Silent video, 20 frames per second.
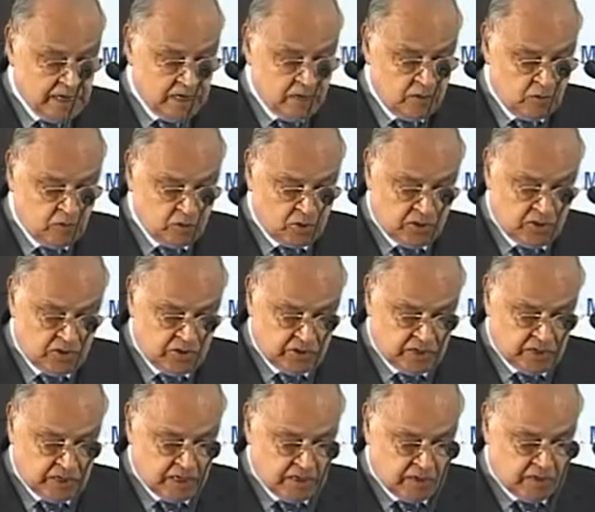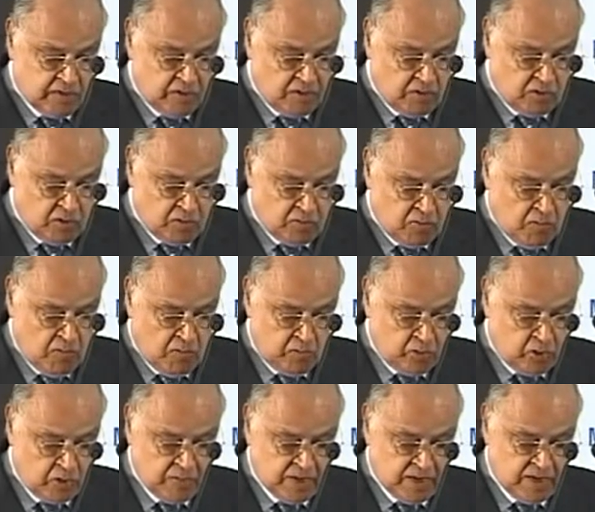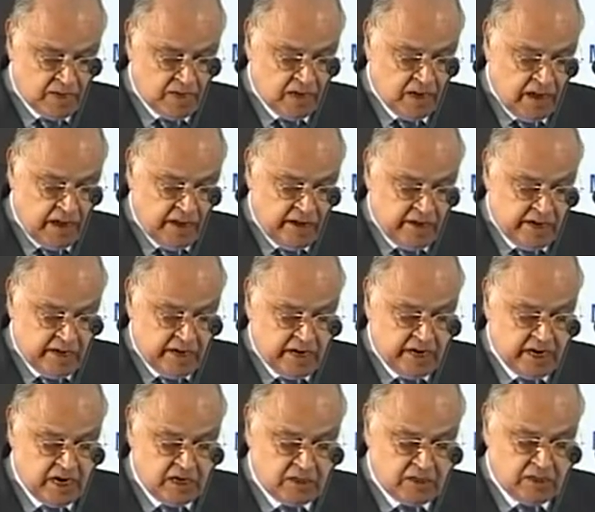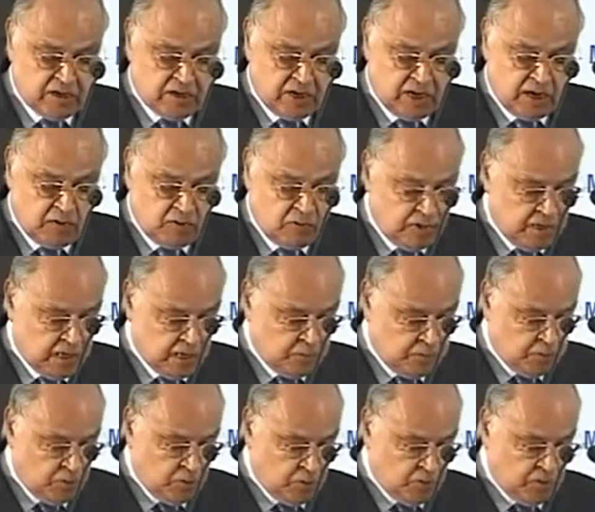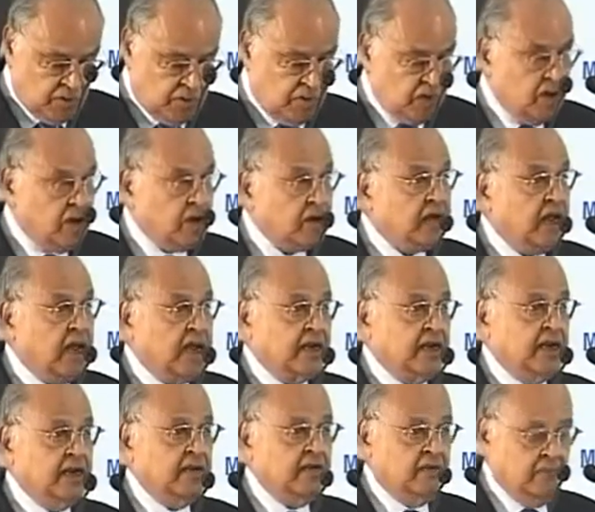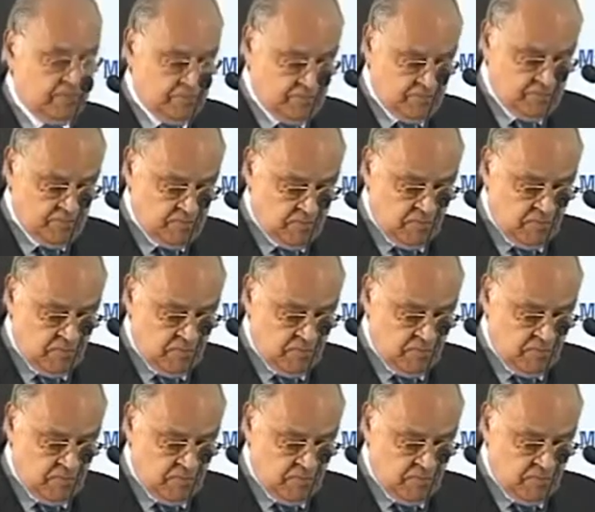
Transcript: Why not state government have their own export target?